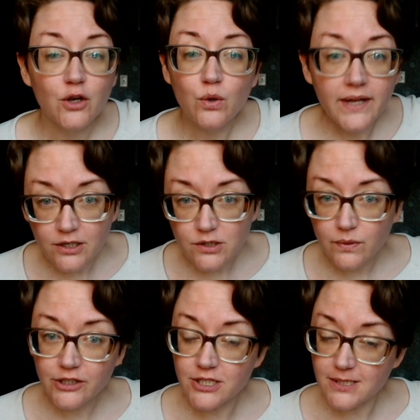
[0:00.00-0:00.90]
who cares
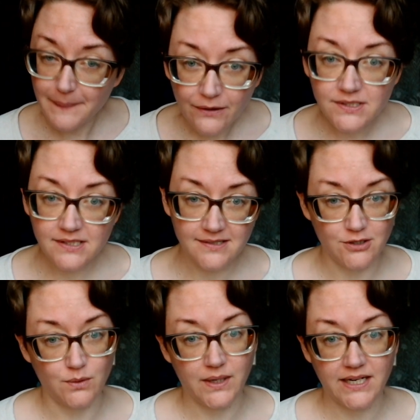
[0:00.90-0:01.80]
what your spouse is
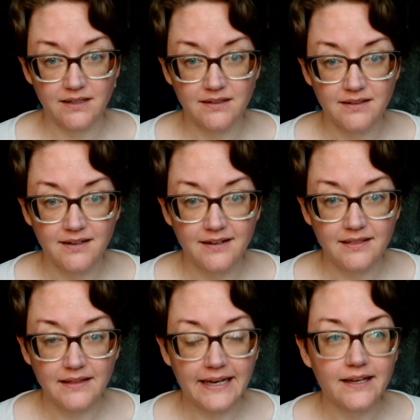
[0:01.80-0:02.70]
doing?
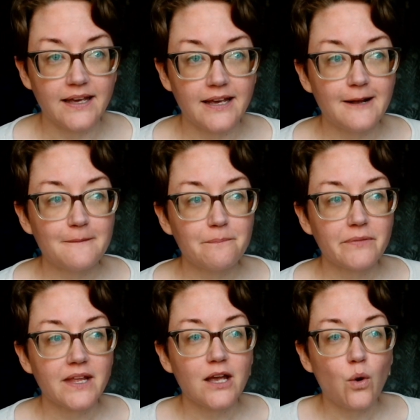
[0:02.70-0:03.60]
Like,
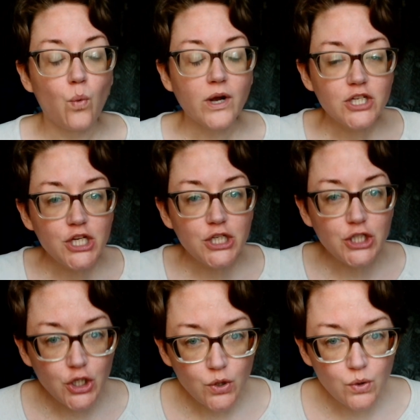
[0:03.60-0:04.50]
what do
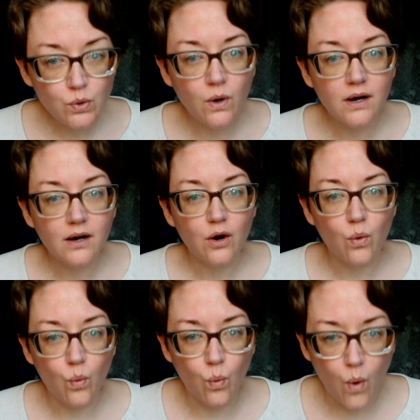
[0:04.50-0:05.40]
you
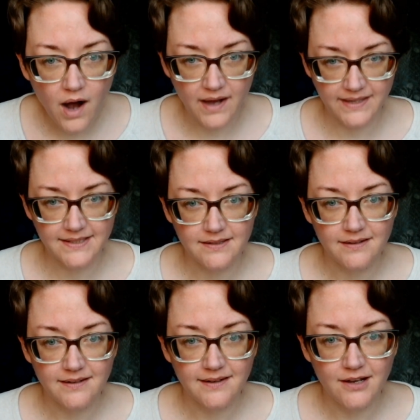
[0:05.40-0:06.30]
want?
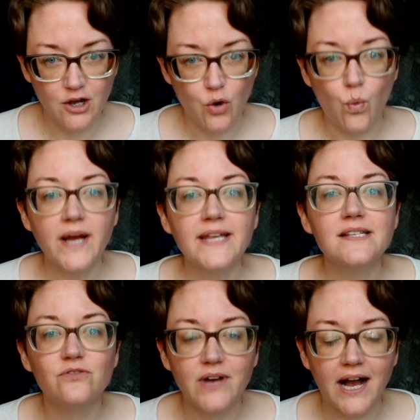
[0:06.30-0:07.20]
What
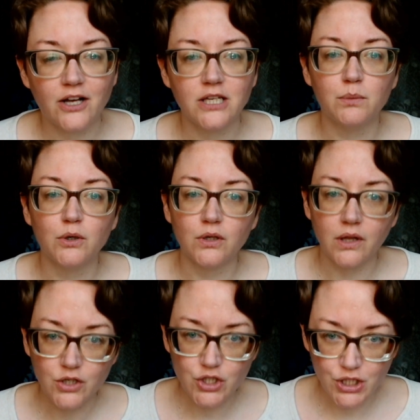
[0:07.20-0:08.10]
is
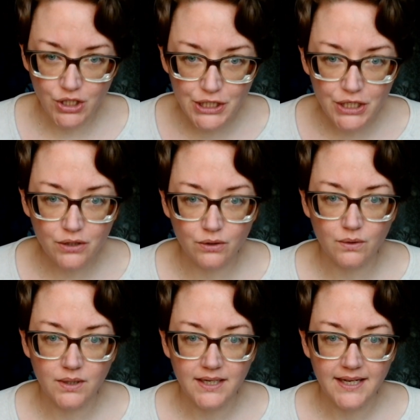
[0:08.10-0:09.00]
valuable to
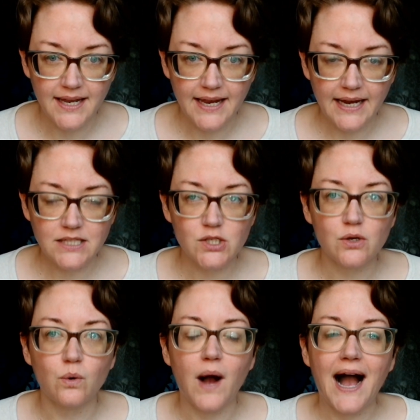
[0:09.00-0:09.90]
you? And
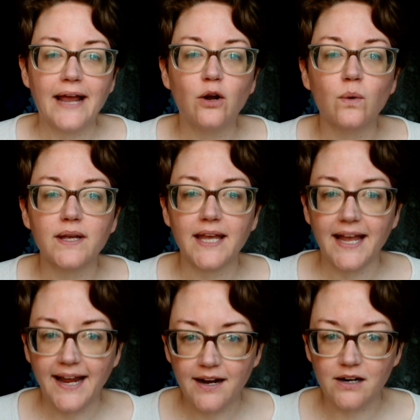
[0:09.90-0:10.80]
so I don't
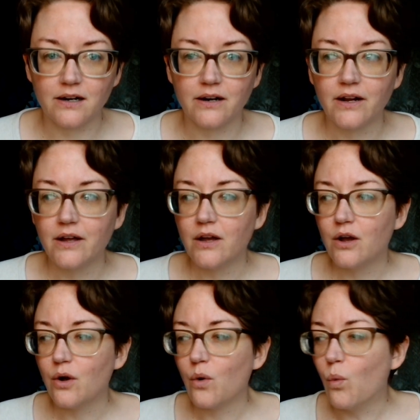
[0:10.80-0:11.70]
care
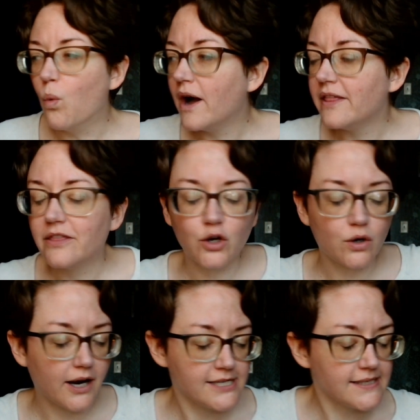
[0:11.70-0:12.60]
what the
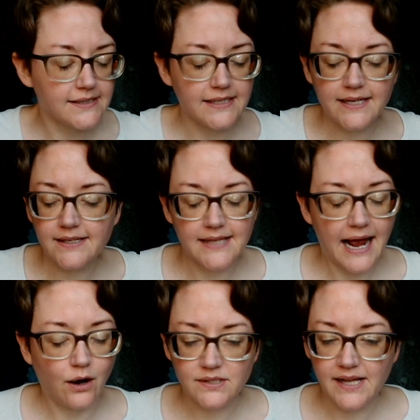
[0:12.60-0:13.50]
crisis is
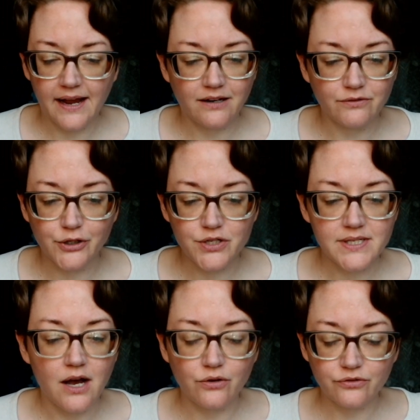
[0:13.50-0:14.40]
outside of
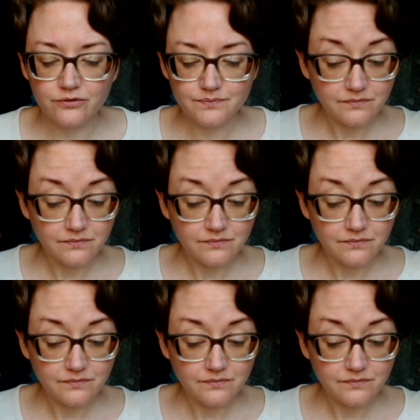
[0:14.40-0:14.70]
yourself.